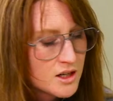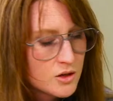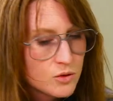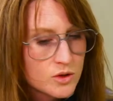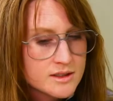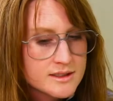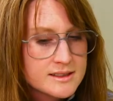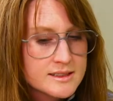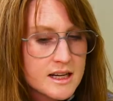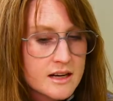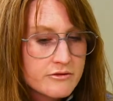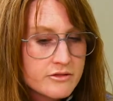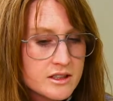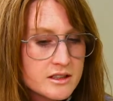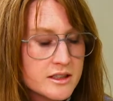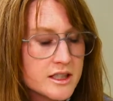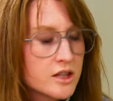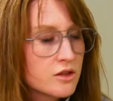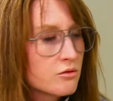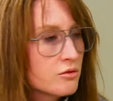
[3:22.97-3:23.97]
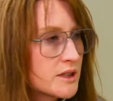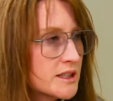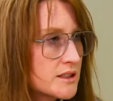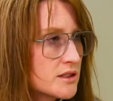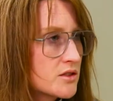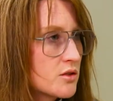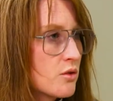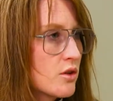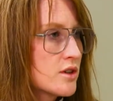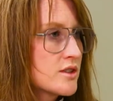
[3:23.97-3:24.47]
Well, it's definitely a
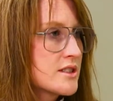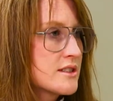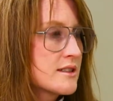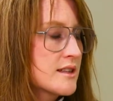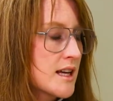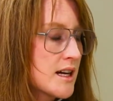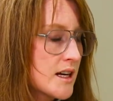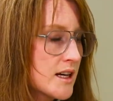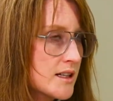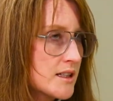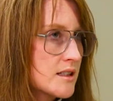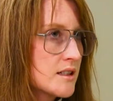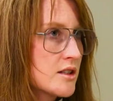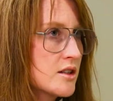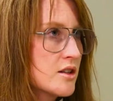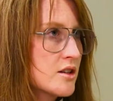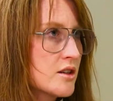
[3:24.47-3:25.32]
resource that